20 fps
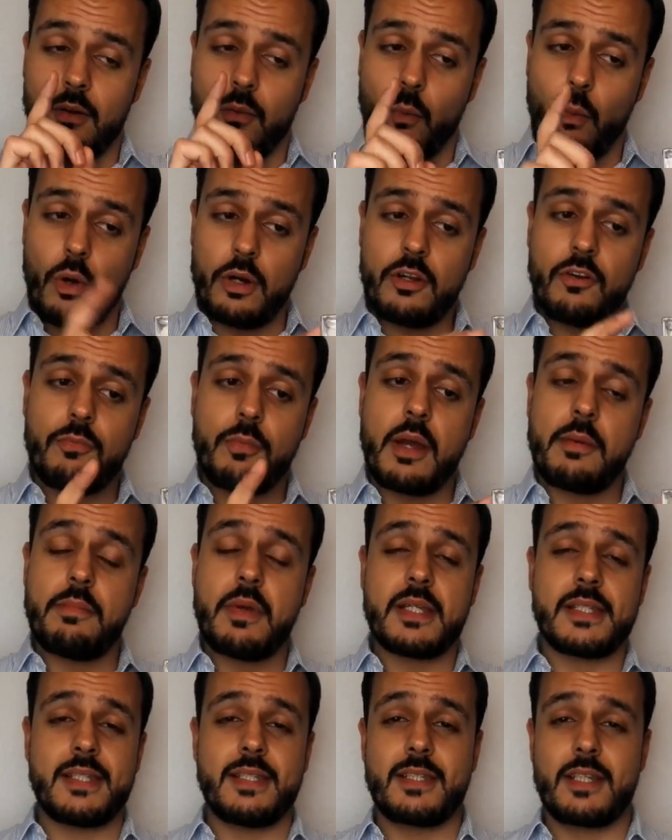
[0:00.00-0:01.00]
One of my
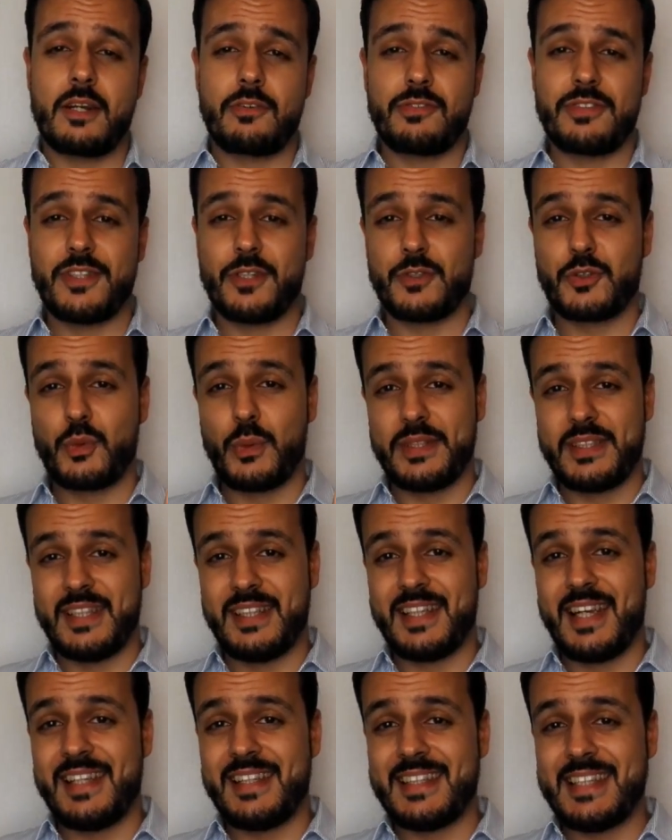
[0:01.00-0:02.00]
best discoveries of
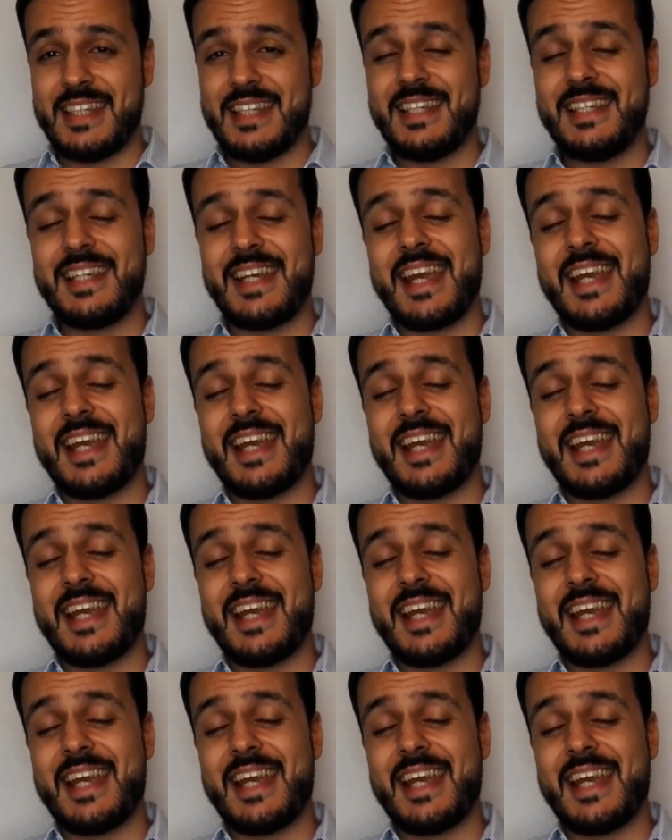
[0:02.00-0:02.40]
2018,